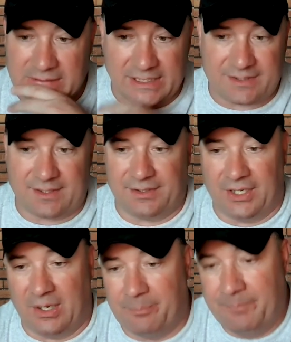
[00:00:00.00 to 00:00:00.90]
gets the
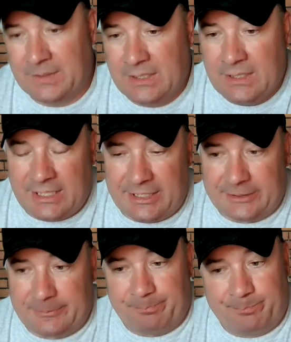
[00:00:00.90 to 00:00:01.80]
dub.
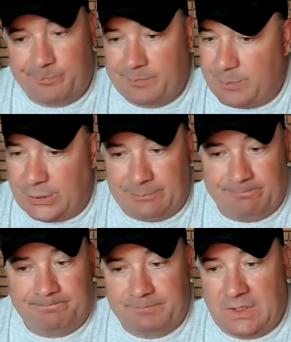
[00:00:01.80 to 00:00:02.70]
But
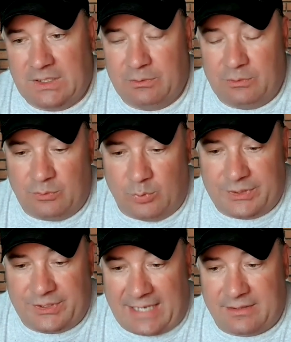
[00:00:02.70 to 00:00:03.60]

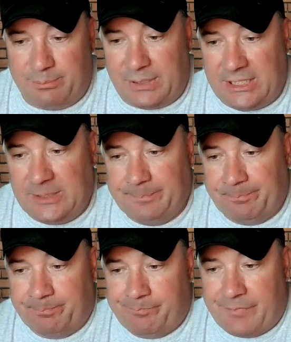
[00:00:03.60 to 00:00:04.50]
was not to be.
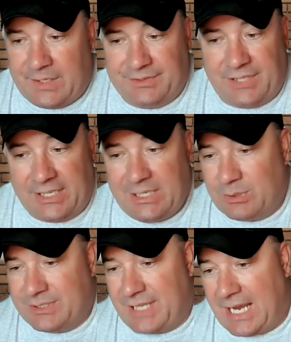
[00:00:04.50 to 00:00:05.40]
Kentucky
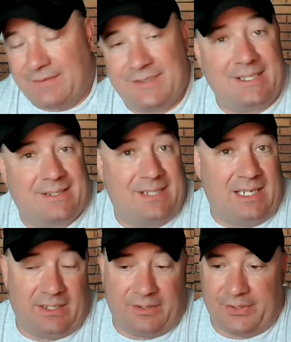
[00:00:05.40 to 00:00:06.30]
was 9 of
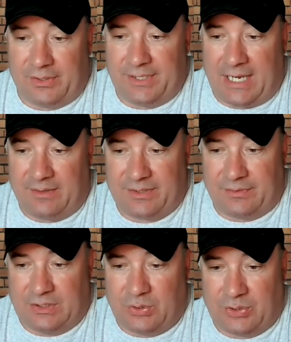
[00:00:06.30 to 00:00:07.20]
16 on third downs
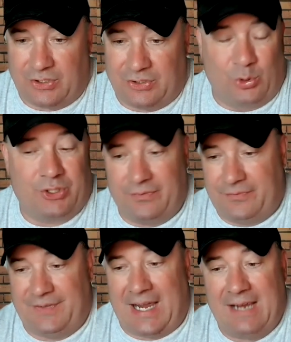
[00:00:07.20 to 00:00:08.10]
over Georgia. Georgia
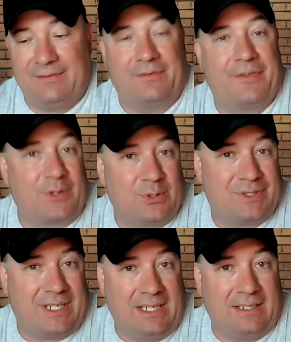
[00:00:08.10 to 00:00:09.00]
5 of
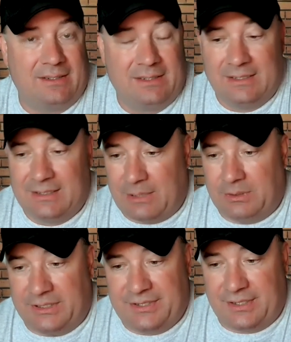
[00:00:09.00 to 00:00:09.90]
13. That
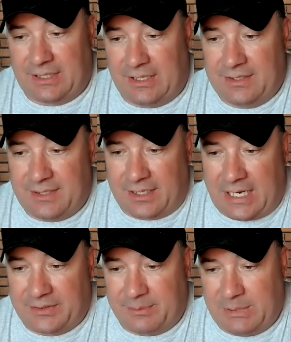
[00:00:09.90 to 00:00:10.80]
really stuck
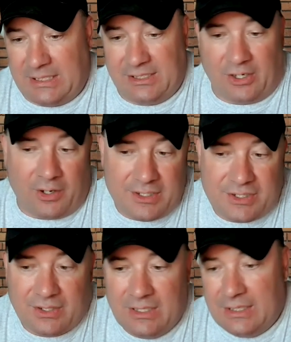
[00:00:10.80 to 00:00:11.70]
out to me. The
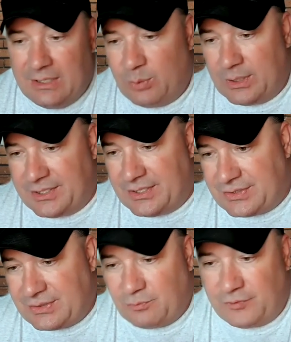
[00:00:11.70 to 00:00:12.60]
yardage
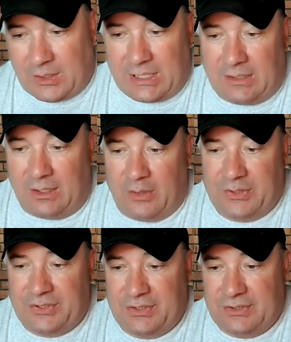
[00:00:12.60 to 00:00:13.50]
was very
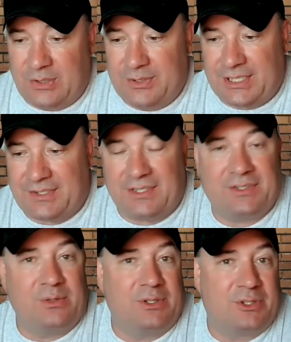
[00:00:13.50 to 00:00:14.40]
close,
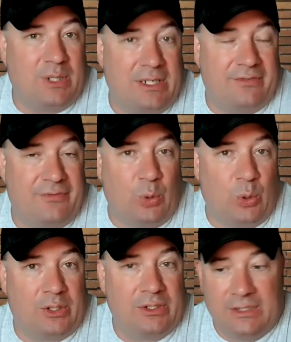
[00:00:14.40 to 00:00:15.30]
262 to
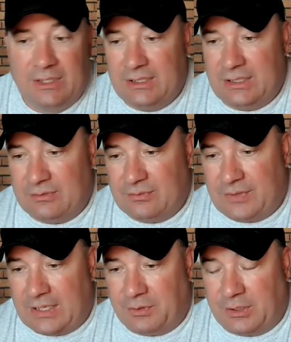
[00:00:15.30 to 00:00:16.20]
284 in
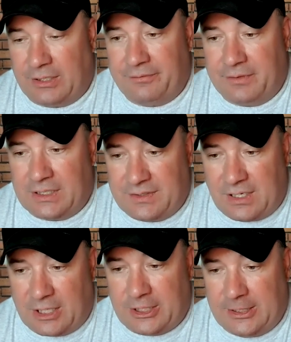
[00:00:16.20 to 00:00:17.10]
favor of
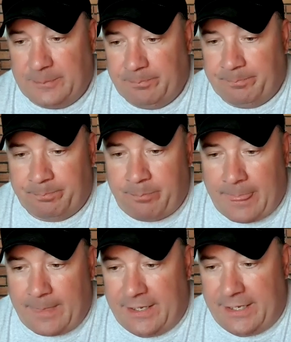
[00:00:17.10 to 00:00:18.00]
Kentucky.
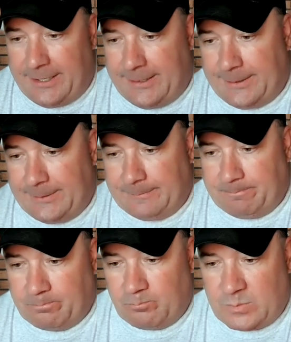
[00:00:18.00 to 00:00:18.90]

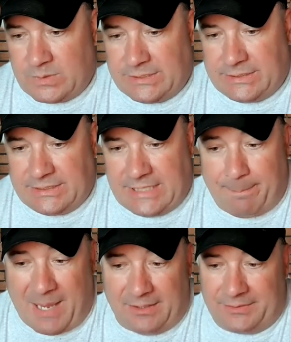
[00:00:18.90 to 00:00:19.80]
And
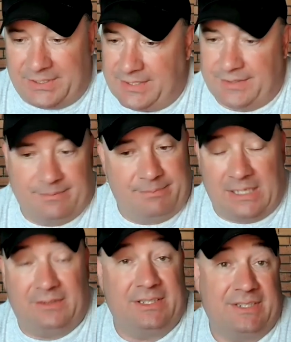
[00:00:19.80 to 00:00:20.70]
penalties
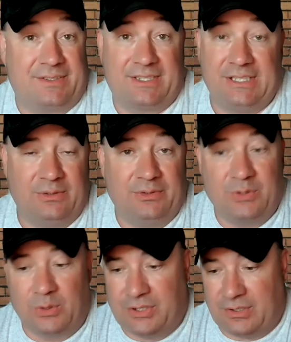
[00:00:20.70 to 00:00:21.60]
killed
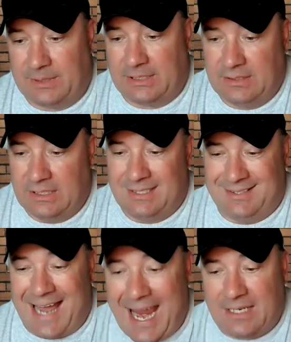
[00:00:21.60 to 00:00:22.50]
Georgia, man.
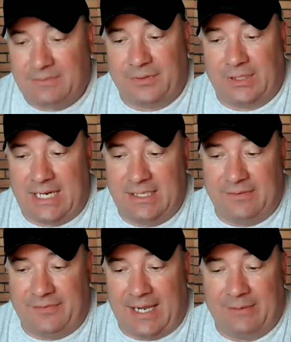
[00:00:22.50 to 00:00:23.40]
9 for
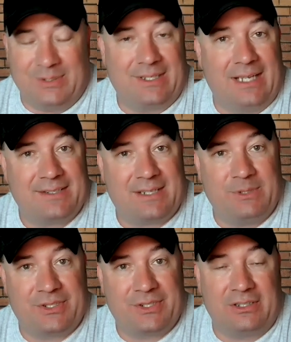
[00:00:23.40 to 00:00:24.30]
85. When's the last time
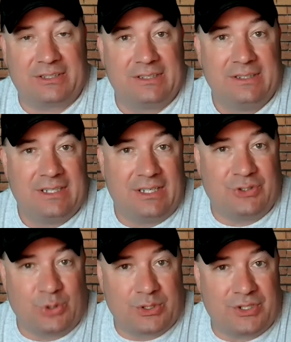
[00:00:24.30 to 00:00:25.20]
you saw a
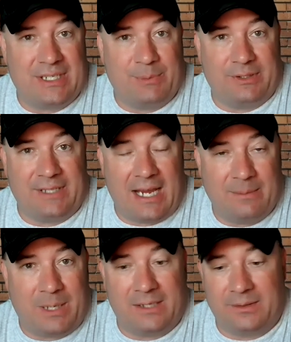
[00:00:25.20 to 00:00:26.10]
Georgia team with
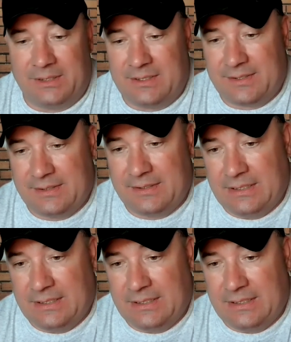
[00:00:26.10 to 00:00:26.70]
9 penalties?